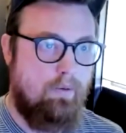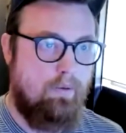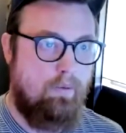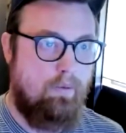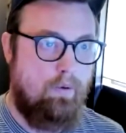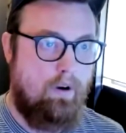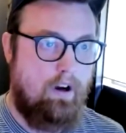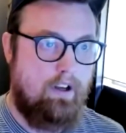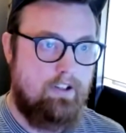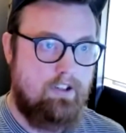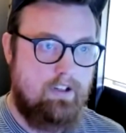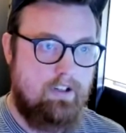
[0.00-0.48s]

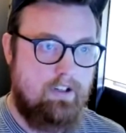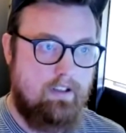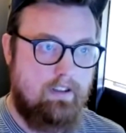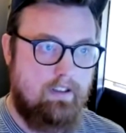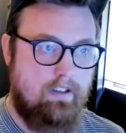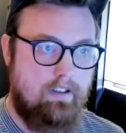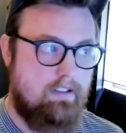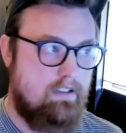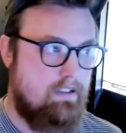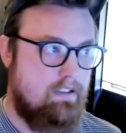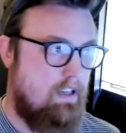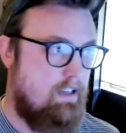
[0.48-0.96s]
watching
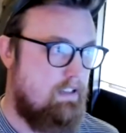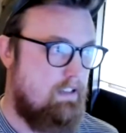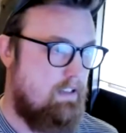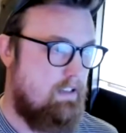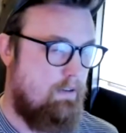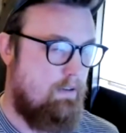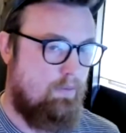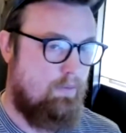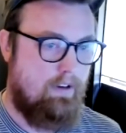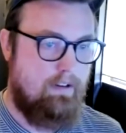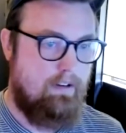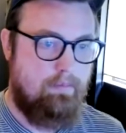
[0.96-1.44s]
this as a
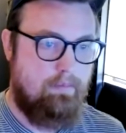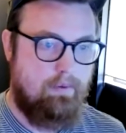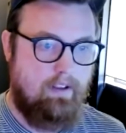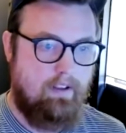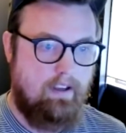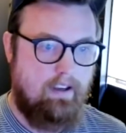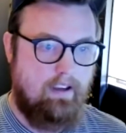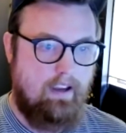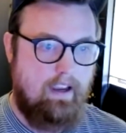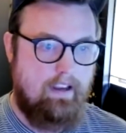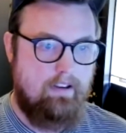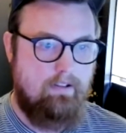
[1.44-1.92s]

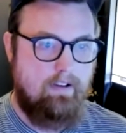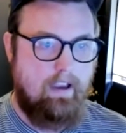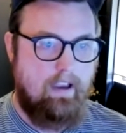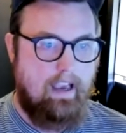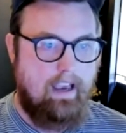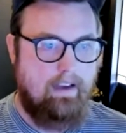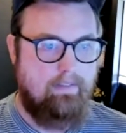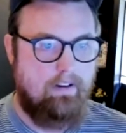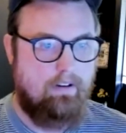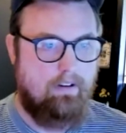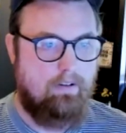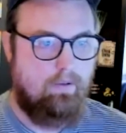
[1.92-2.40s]
replay and you
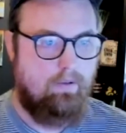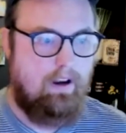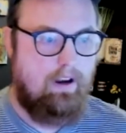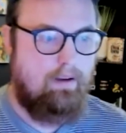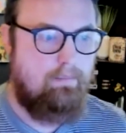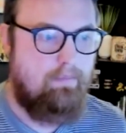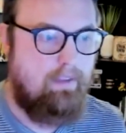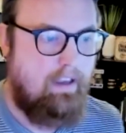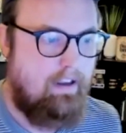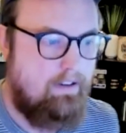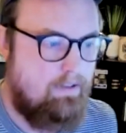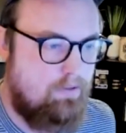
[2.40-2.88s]
haven't
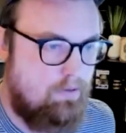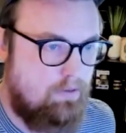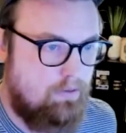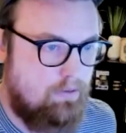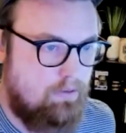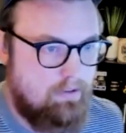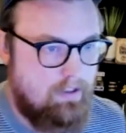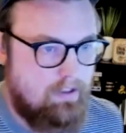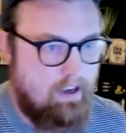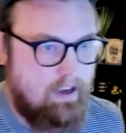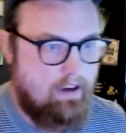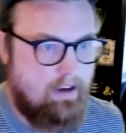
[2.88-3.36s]
grabbed that
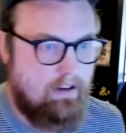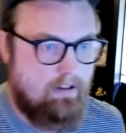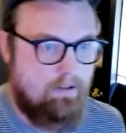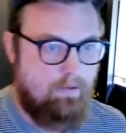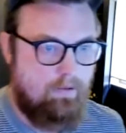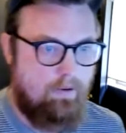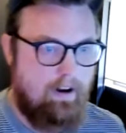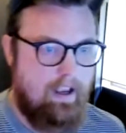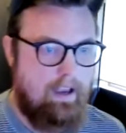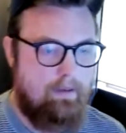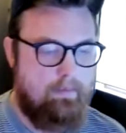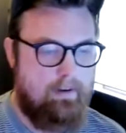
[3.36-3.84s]
tool yet,
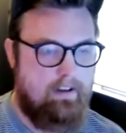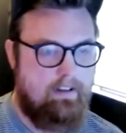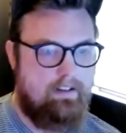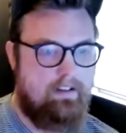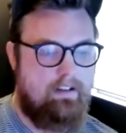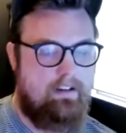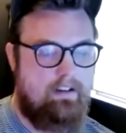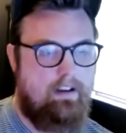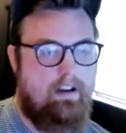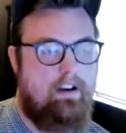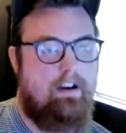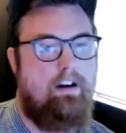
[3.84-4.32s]
grab it.
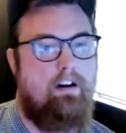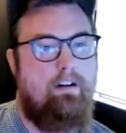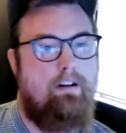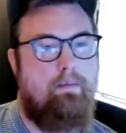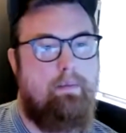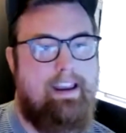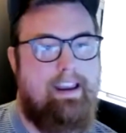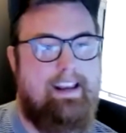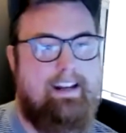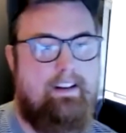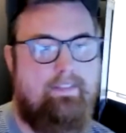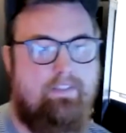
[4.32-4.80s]

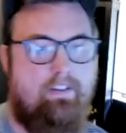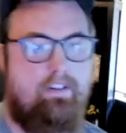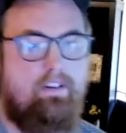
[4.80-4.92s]
And if